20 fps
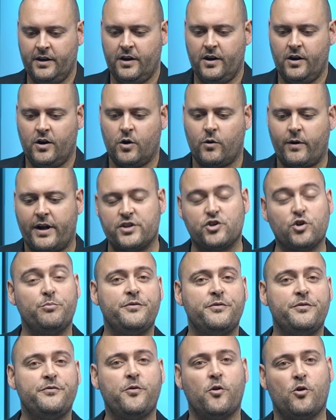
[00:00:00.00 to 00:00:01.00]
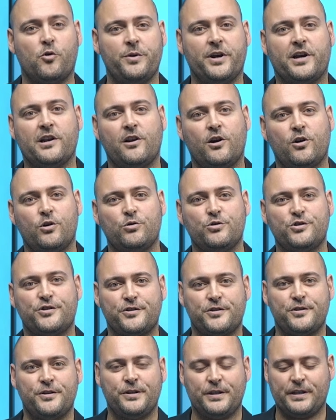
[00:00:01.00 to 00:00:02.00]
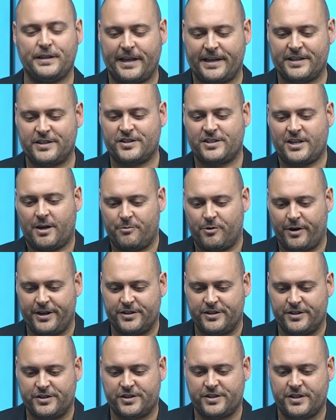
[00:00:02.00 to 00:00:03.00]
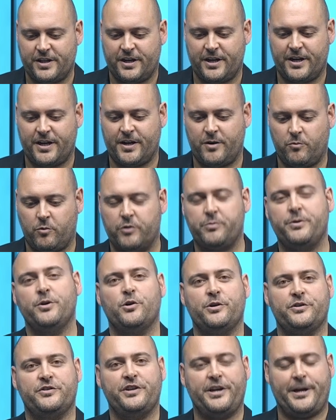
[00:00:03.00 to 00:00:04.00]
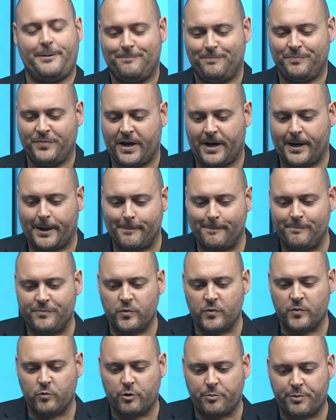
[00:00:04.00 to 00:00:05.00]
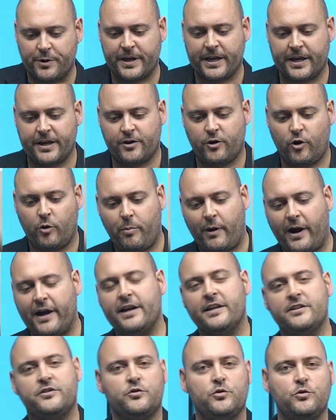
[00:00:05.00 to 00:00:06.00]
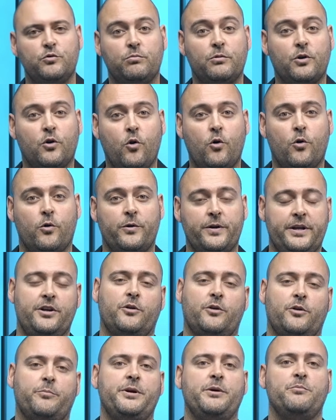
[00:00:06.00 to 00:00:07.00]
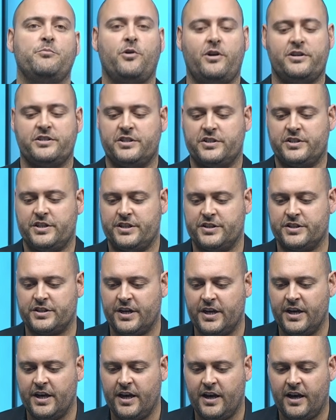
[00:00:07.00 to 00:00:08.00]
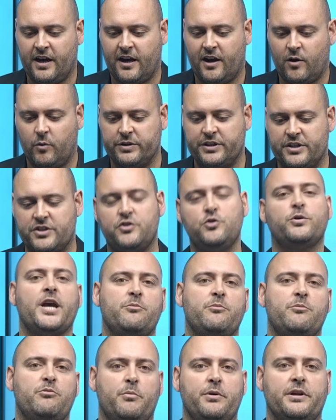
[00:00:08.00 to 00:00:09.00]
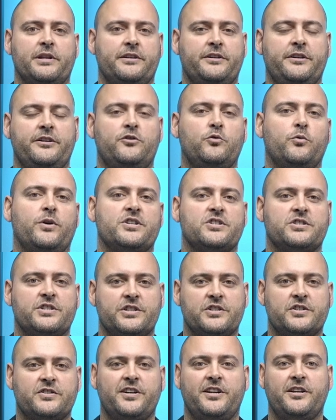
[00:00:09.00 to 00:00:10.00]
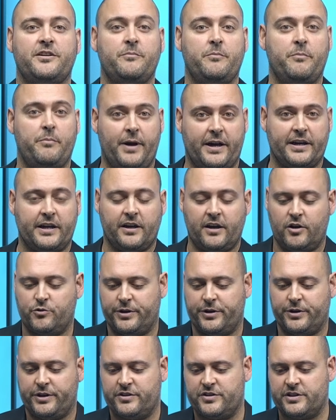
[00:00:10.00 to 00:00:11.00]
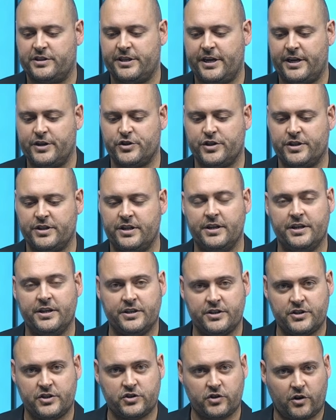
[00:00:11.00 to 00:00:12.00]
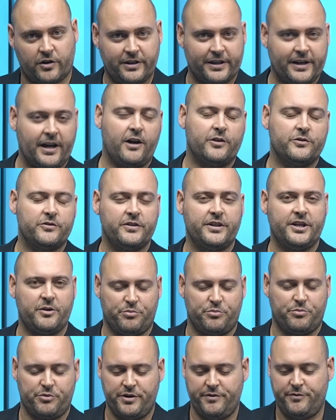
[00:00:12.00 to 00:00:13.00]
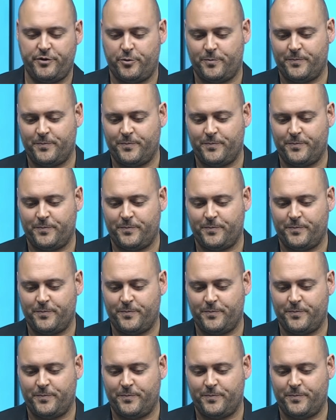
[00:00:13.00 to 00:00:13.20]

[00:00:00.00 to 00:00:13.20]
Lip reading: All right, so before we close, let's summarize what we heard today. We're bringing Copilot to core ERP processes with this new capability to assist in bank account reconciliation, starting out in preview.